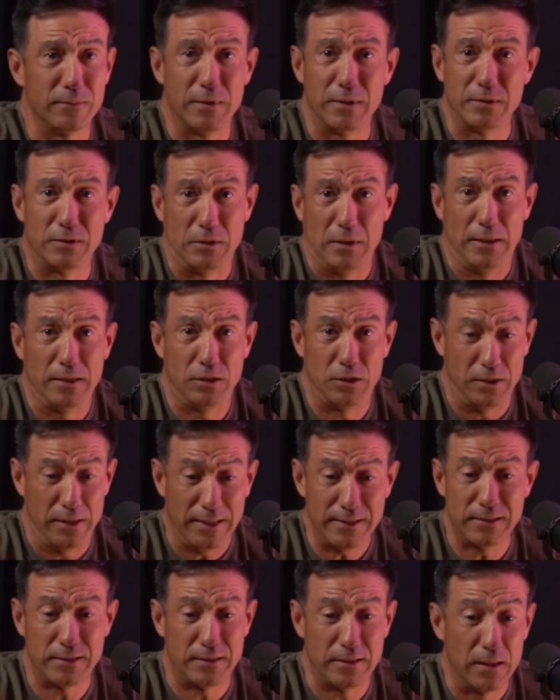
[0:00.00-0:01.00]

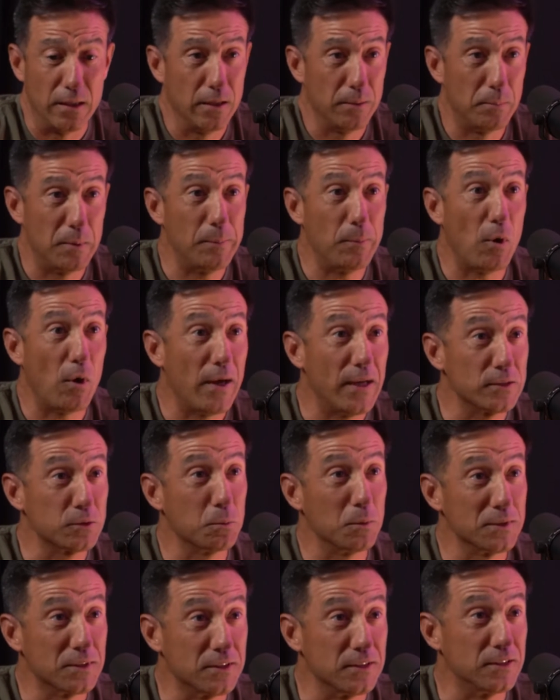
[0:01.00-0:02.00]
That's people ask
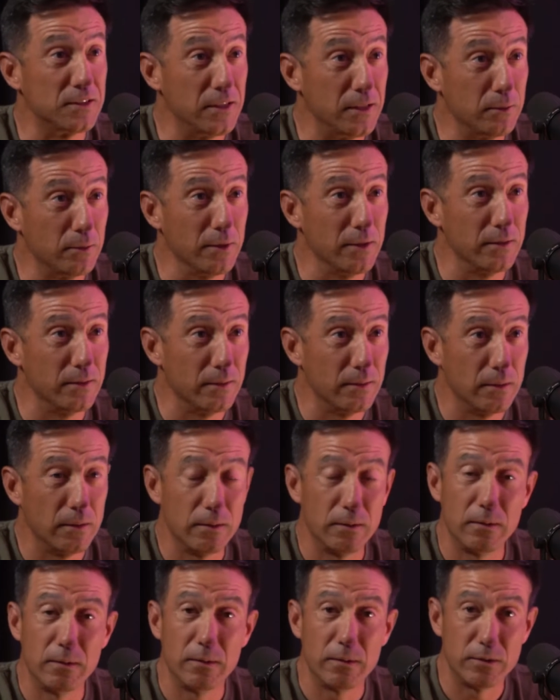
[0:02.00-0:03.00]
what's the secret.
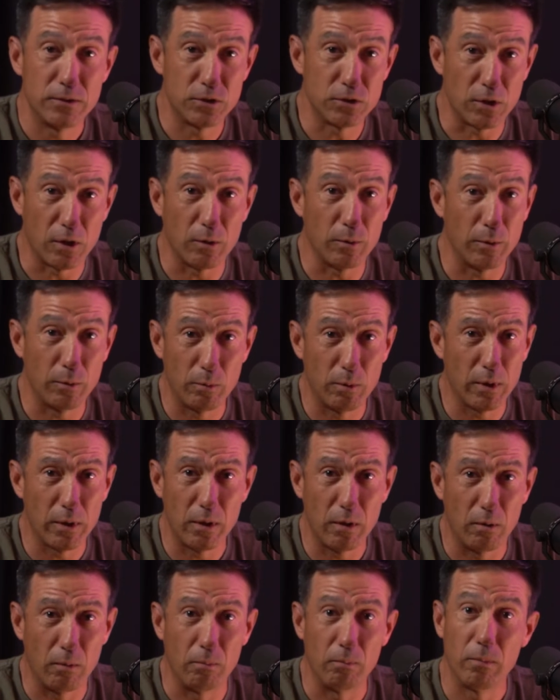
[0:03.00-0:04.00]
Start with one
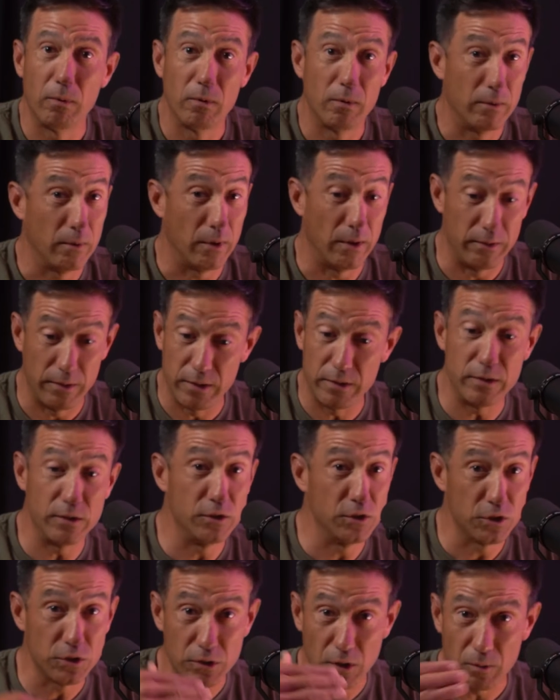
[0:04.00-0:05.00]
home, and then you
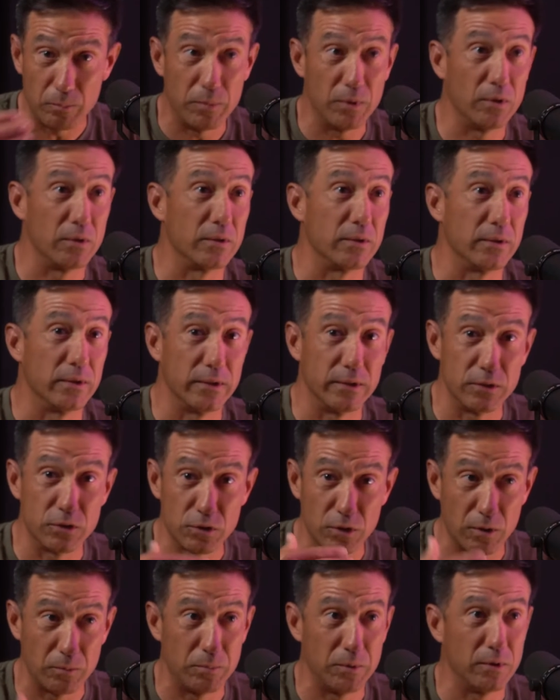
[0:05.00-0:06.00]
just start building. And you
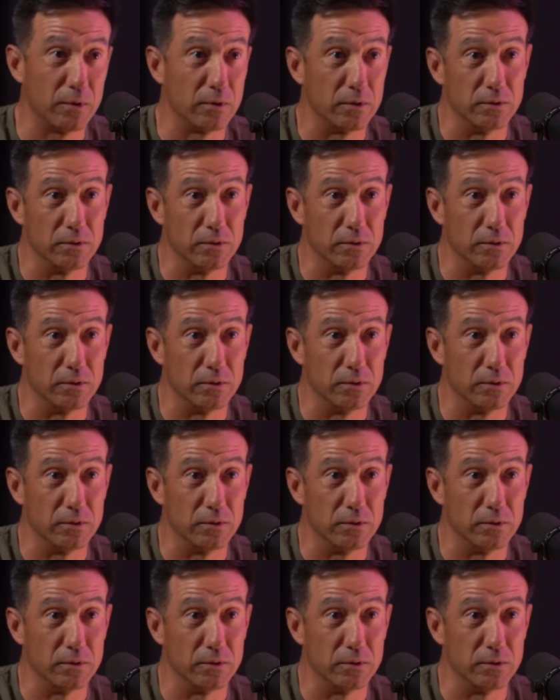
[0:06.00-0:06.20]
start building.